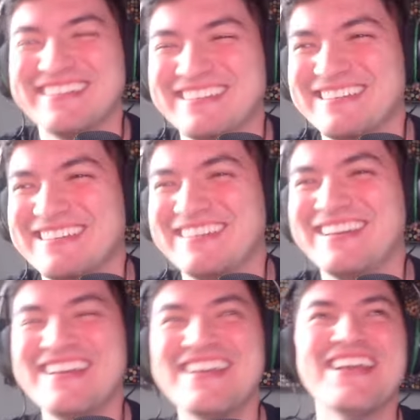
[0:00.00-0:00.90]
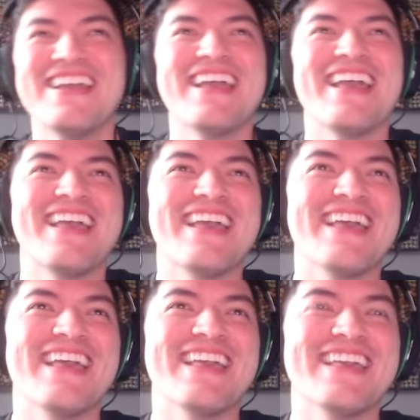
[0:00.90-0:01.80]

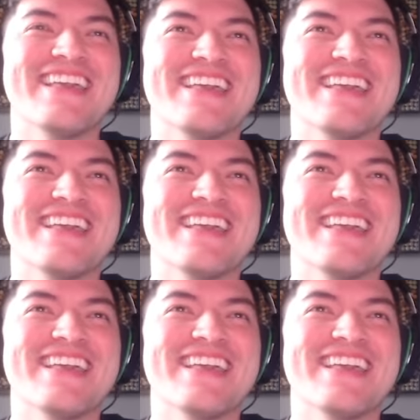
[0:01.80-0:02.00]
This person isn't speaking.